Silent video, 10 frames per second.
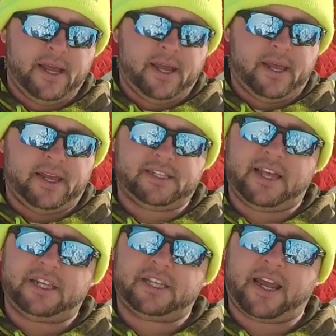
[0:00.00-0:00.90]
is that
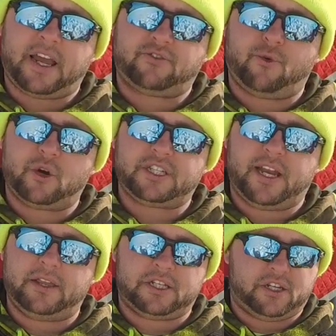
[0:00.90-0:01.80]
this thing has 4
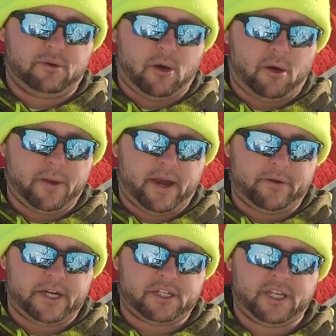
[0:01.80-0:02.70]
stainless steel ball
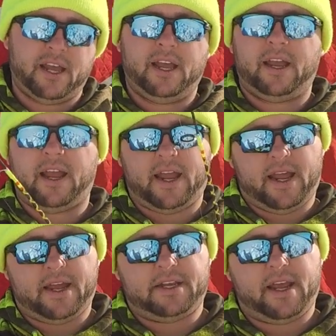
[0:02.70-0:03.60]
bearings
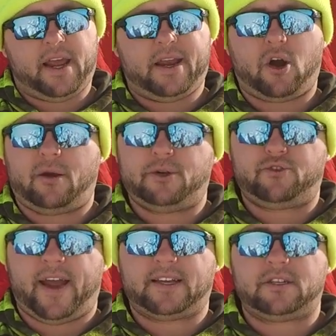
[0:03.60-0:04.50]
and a carbon
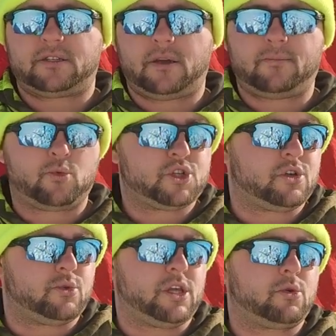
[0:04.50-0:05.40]
drag system, which is a
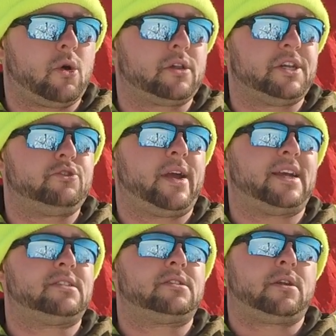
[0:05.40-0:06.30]
really quality drag
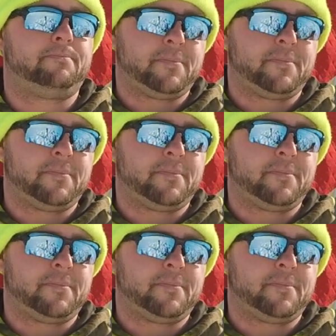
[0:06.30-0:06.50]
system.